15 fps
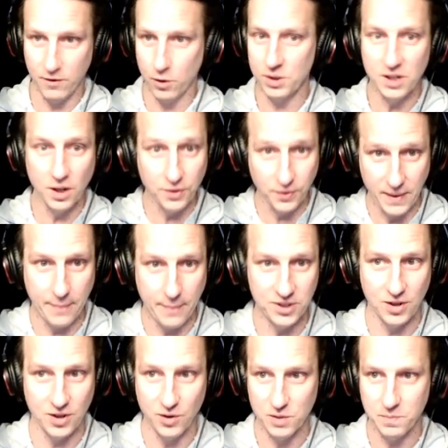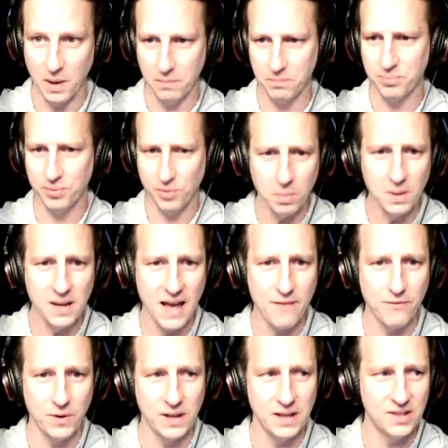I've only done 3 episodes, but probably
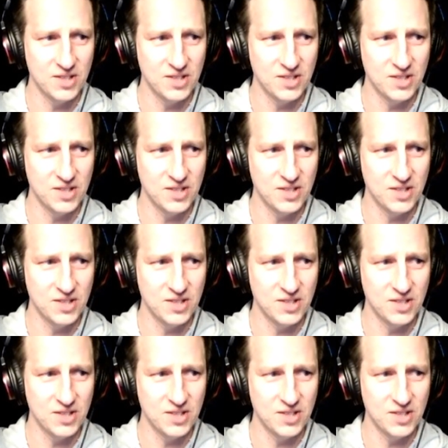every